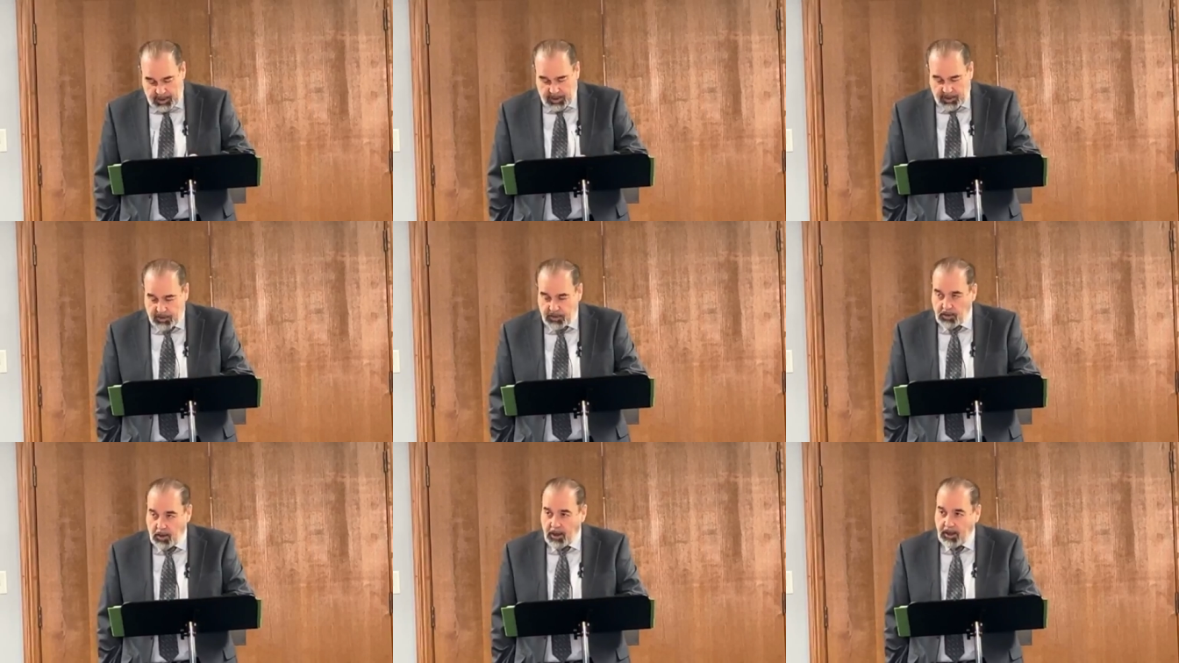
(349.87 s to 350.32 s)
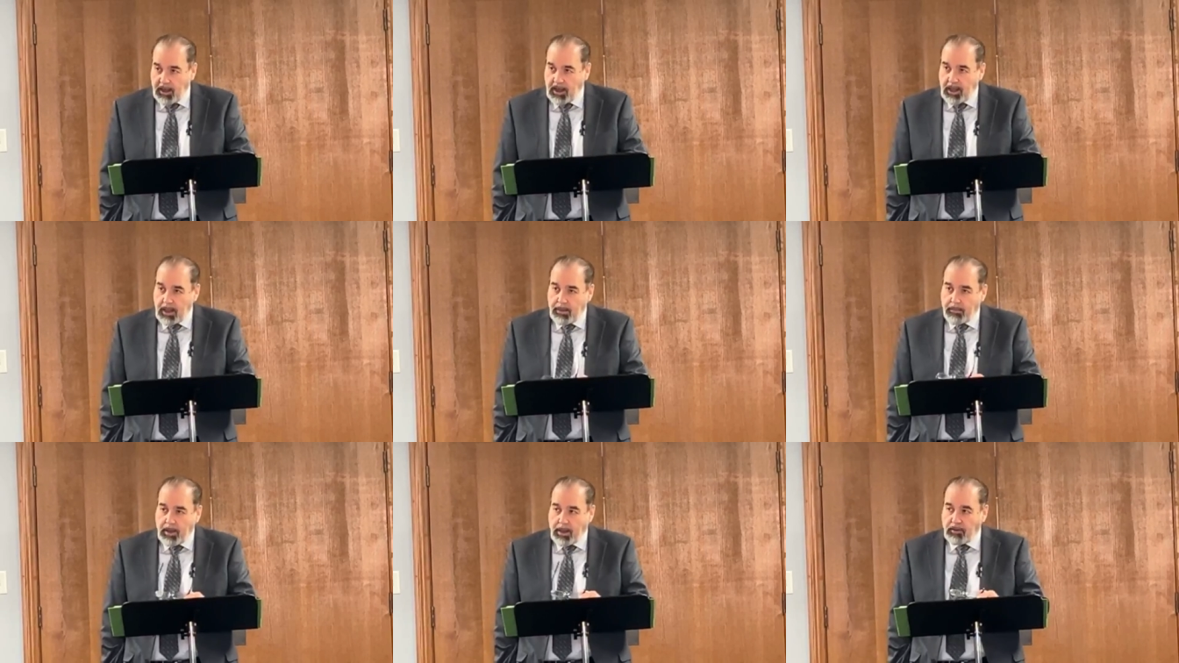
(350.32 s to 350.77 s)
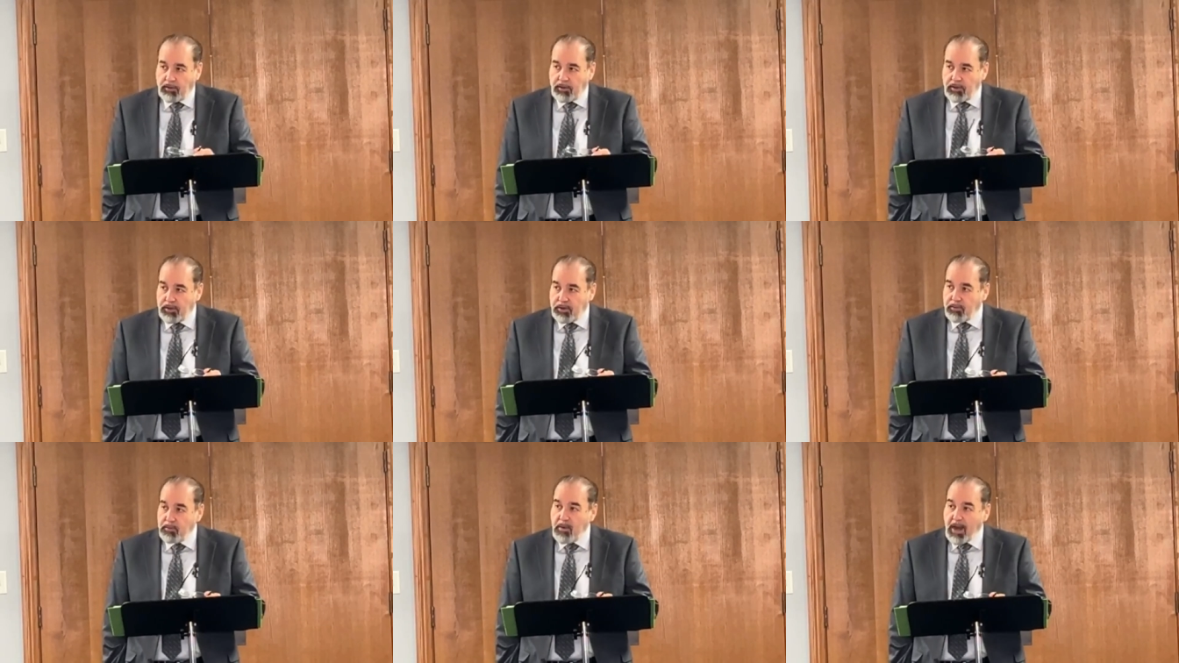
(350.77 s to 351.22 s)
He's talking
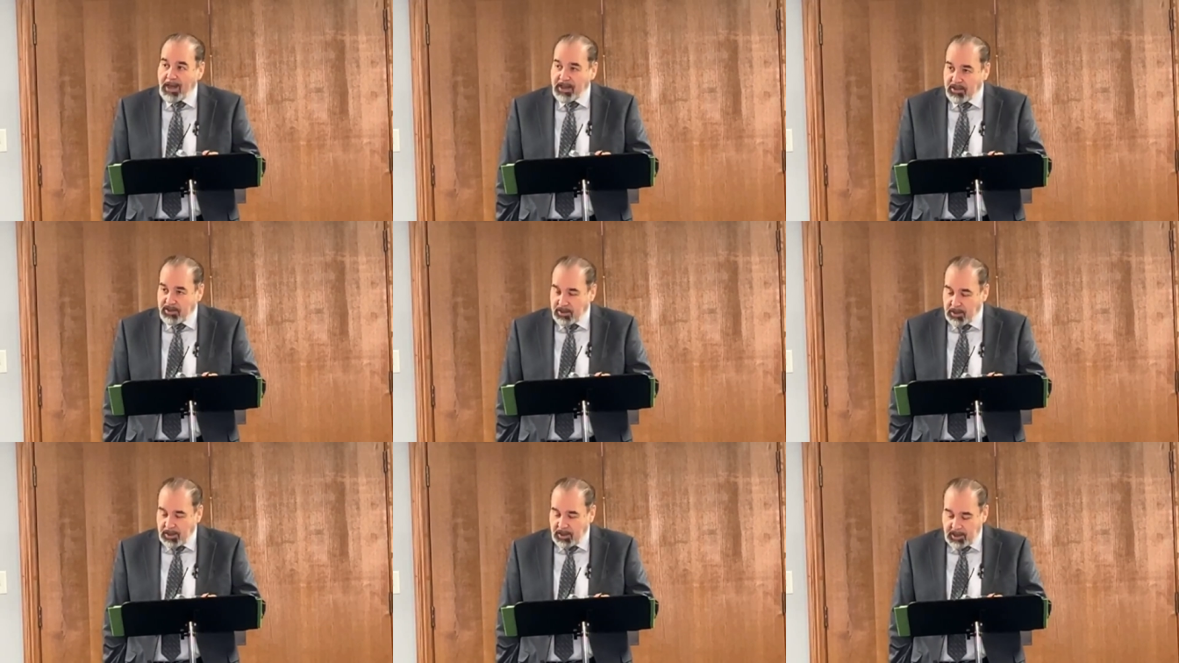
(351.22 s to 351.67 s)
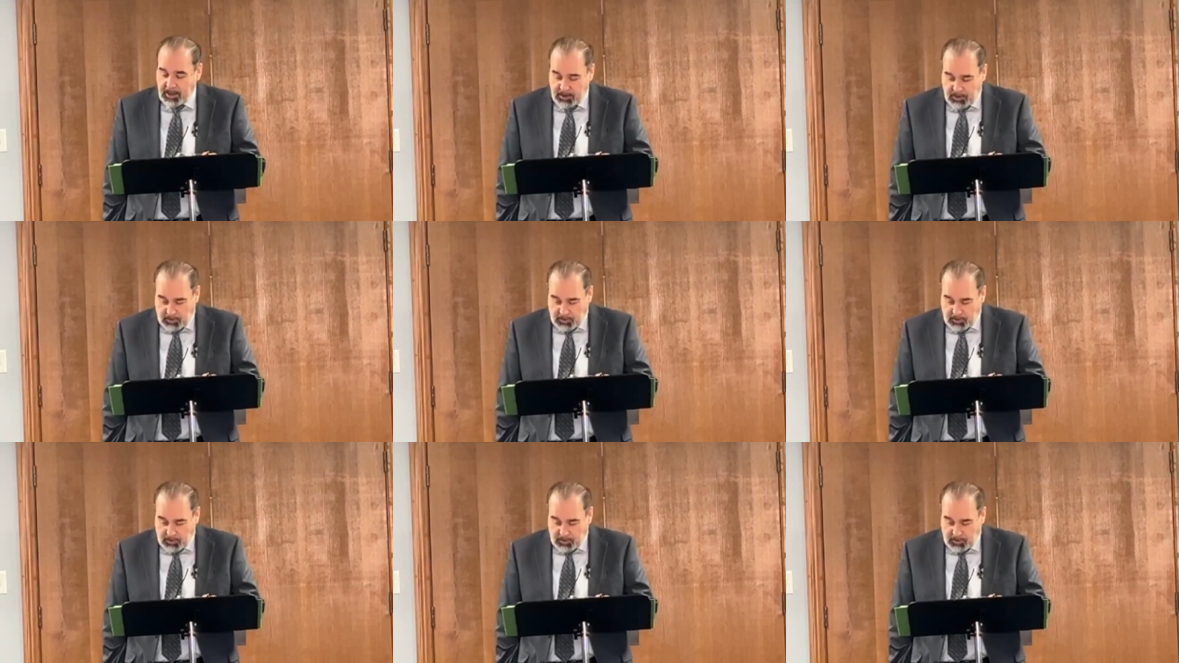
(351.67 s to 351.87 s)
about direction.